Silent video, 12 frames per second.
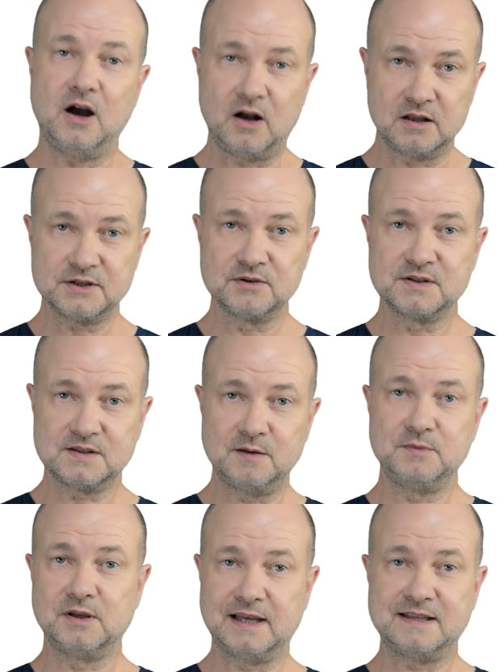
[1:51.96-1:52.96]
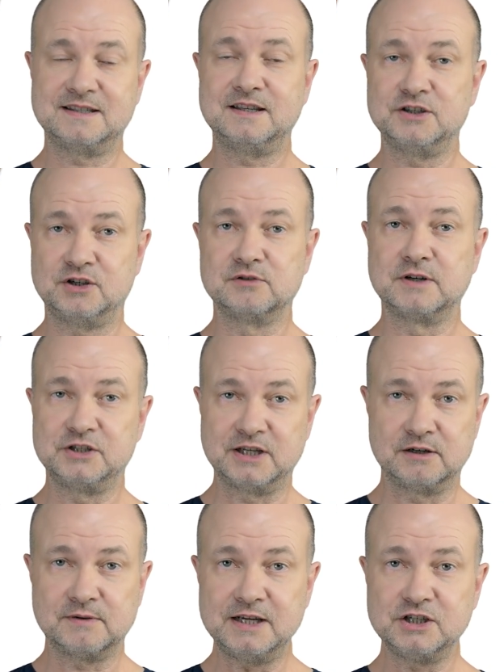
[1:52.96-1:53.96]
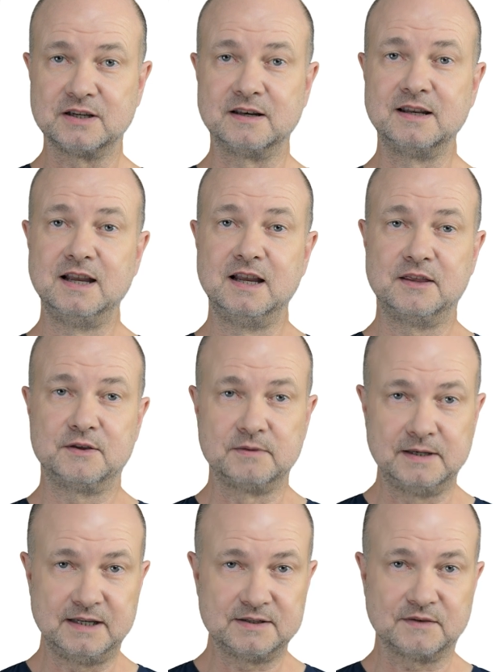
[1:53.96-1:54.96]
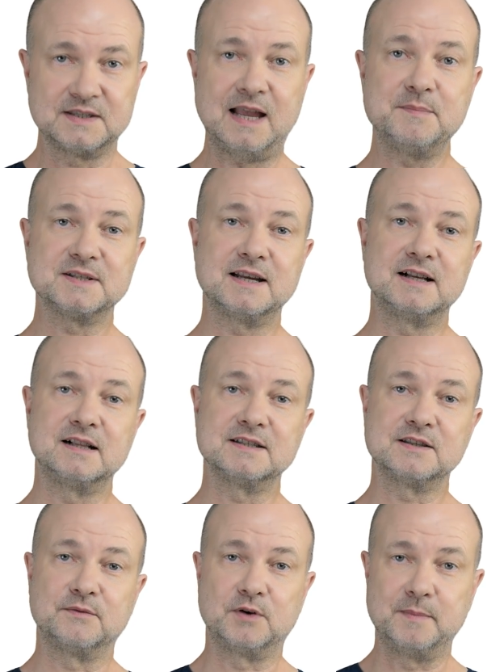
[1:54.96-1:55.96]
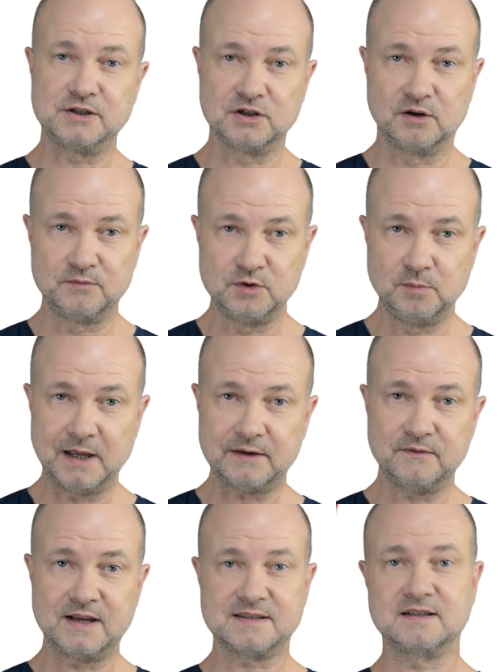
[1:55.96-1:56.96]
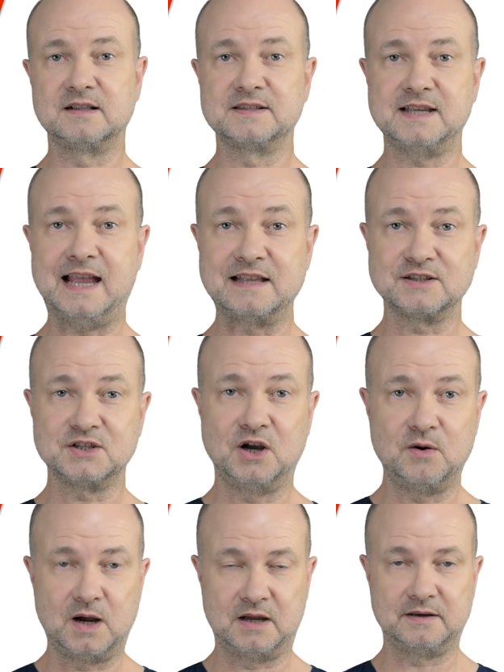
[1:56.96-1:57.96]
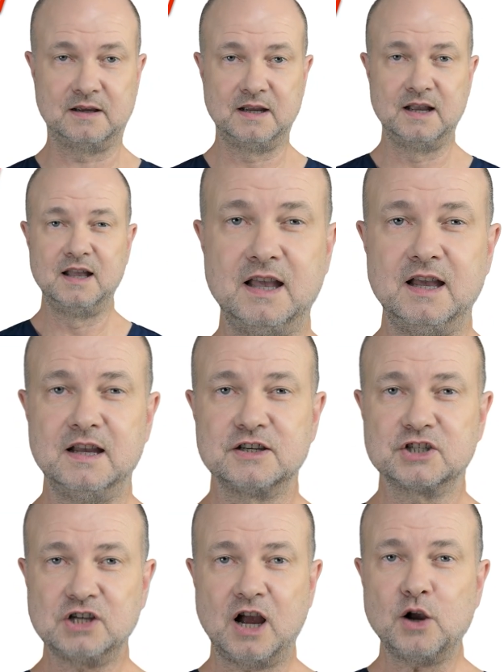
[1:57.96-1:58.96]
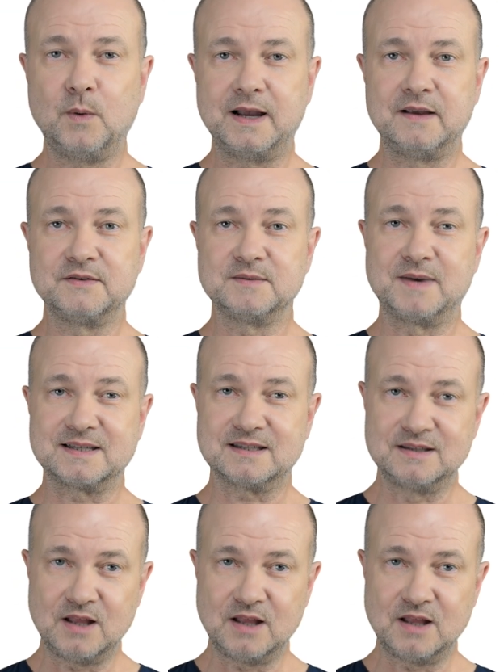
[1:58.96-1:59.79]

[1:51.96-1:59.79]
also stimulates tissue regeneration, the release of stem cells, the formation of new blood vessels, and so on. Shockwaves must